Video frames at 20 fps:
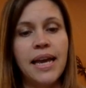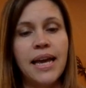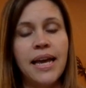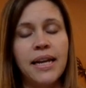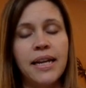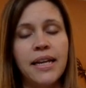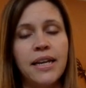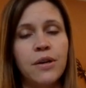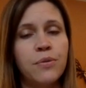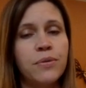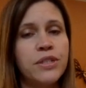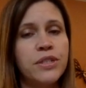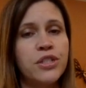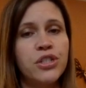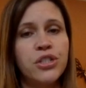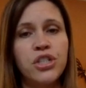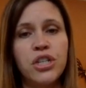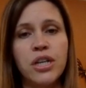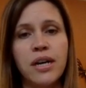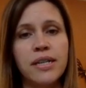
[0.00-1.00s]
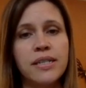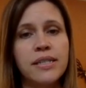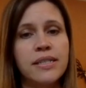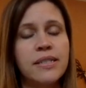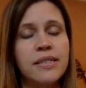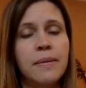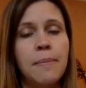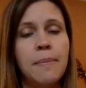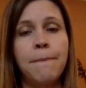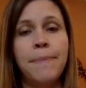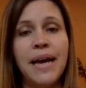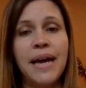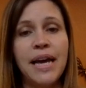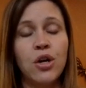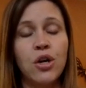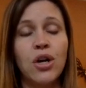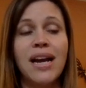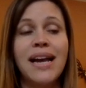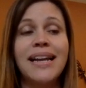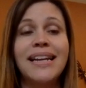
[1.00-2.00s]
And it was just
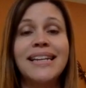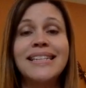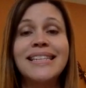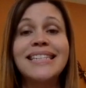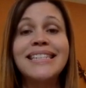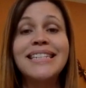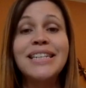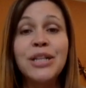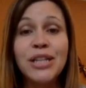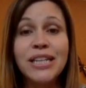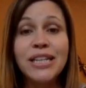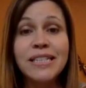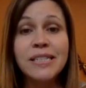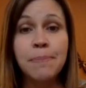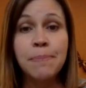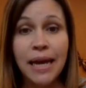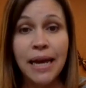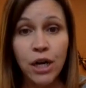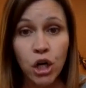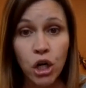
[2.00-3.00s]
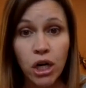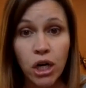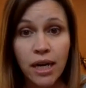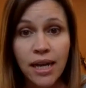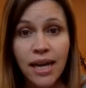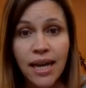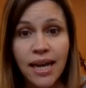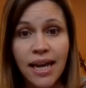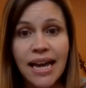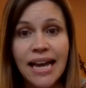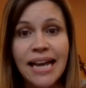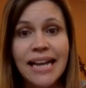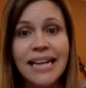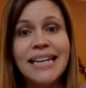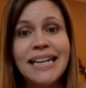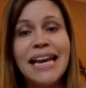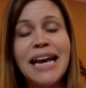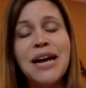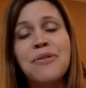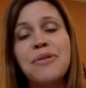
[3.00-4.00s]
better, and it still is better. And
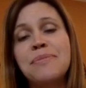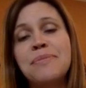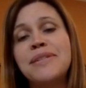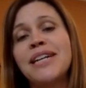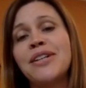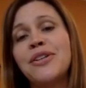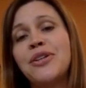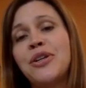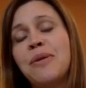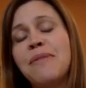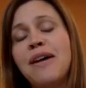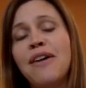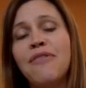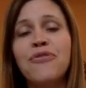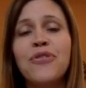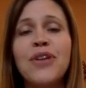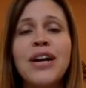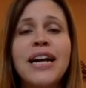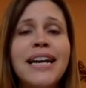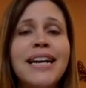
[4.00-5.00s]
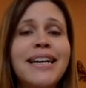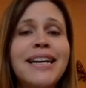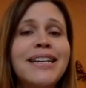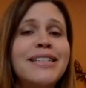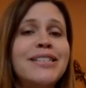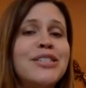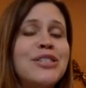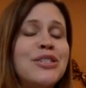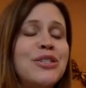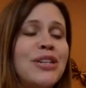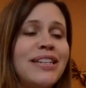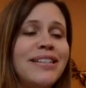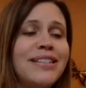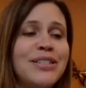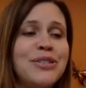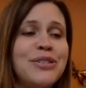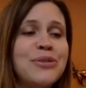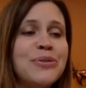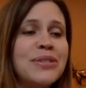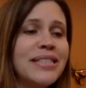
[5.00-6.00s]
now I'm telling all my friends, you need to
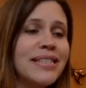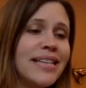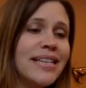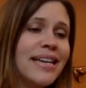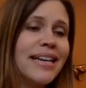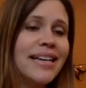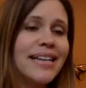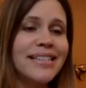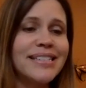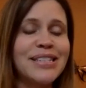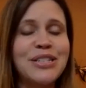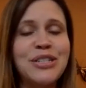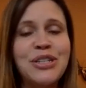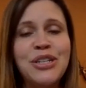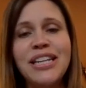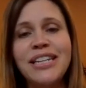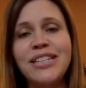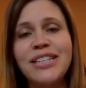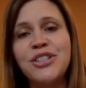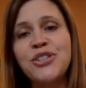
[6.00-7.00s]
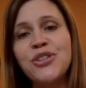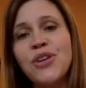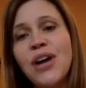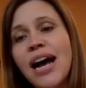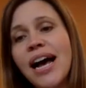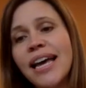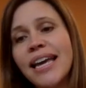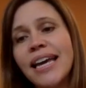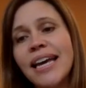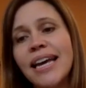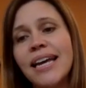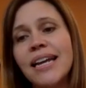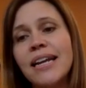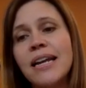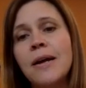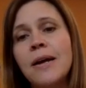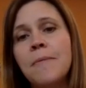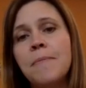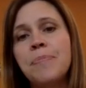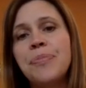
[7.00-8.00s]
use this and you need to try it.
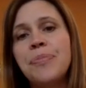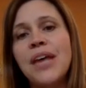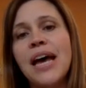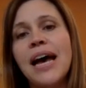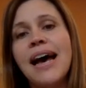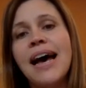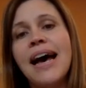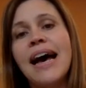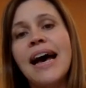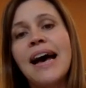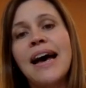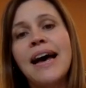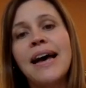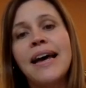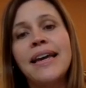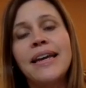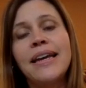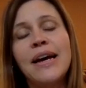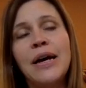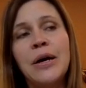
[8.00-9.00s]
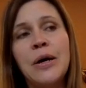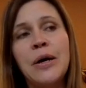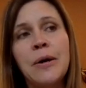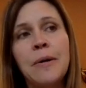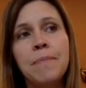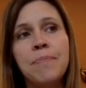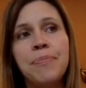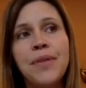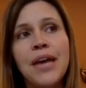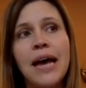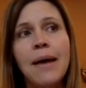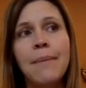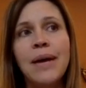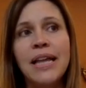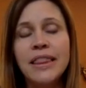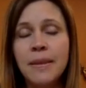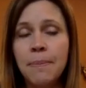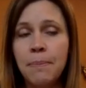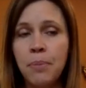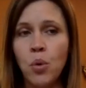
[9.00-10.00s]
I'm
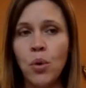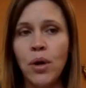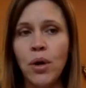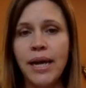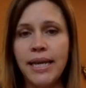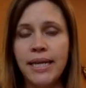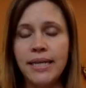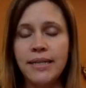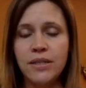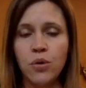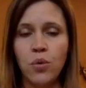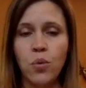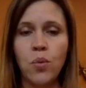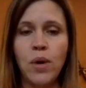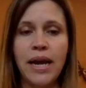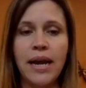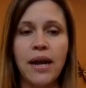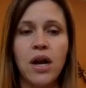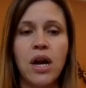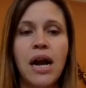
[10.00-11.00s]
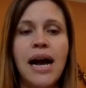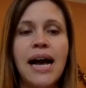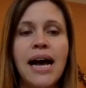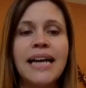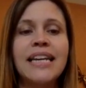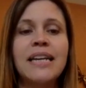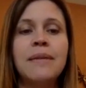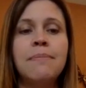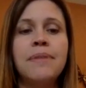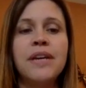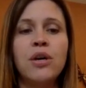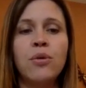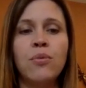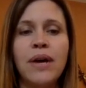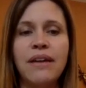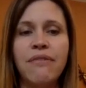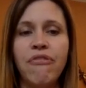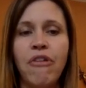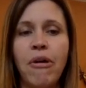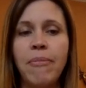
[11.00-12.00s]
at the point where I can be
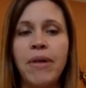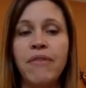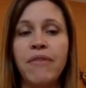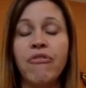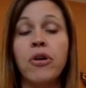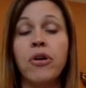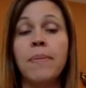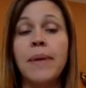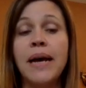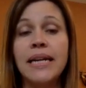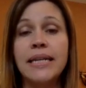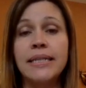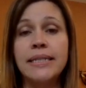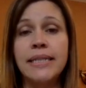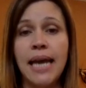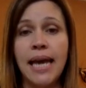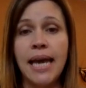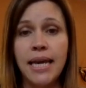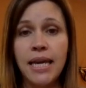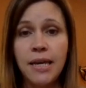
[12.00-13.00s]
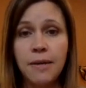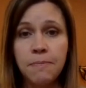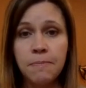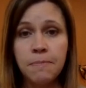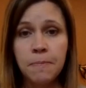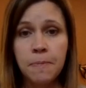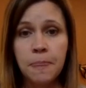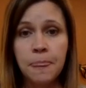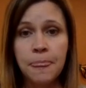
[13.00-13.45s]
away from it for about a day